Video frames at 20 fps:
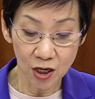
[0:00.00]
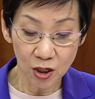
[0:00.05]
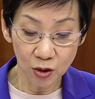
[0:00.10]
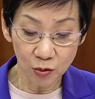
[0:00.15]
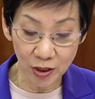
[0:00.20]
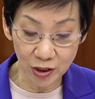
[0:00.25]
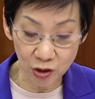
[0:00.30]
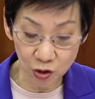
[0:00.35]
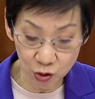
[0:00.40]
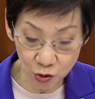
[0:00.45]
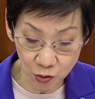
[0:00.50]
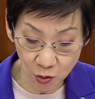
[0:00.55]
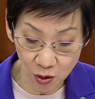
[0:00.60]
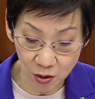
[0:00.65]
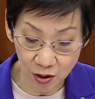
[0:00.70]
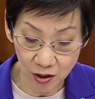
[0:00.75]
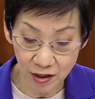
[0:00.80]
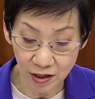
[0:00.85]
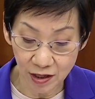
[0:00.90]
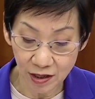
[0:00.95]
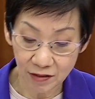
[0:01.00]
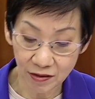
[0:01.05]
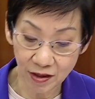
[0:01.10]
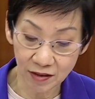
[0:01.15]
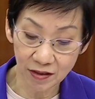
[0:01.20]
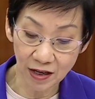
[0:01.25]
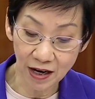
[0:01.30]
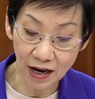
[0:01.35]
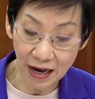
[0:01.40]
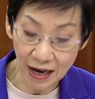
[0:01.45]
to ensure that
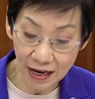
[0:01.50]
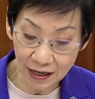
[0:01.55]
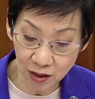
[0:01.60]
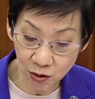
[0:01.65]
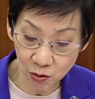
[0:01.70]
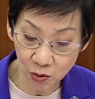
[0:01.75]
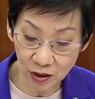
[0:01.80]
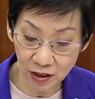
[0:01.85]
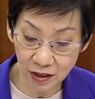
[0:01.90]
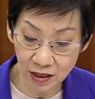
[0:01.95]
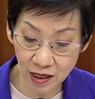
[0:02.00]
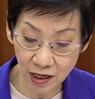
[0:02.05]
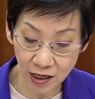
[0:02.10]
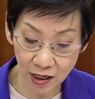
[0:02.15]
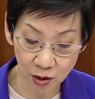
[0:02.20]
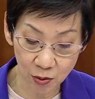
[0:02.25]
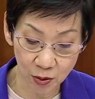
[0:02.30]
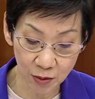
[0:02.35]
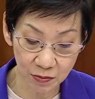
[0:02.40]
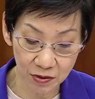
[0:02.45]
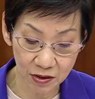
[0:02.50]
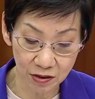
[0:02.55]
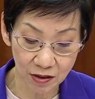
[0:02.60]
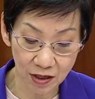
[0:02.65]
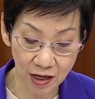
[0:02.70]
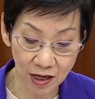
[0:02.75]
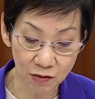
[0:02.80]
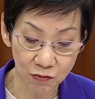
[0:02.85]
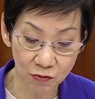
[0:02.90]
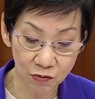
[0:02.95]
they are adequately equipped
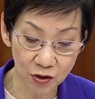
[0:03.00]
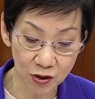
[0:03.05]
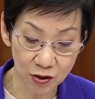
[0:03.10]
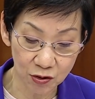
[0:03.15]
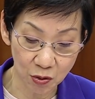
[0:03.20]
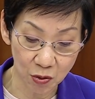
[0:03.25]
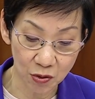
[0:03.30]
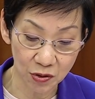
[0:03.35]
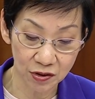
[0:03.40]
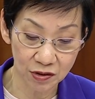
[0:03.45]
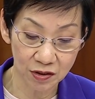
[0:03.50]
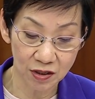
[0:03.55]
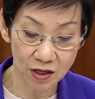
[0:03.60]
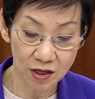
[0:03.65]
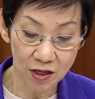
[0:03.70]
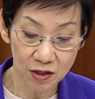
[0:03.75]
and resourced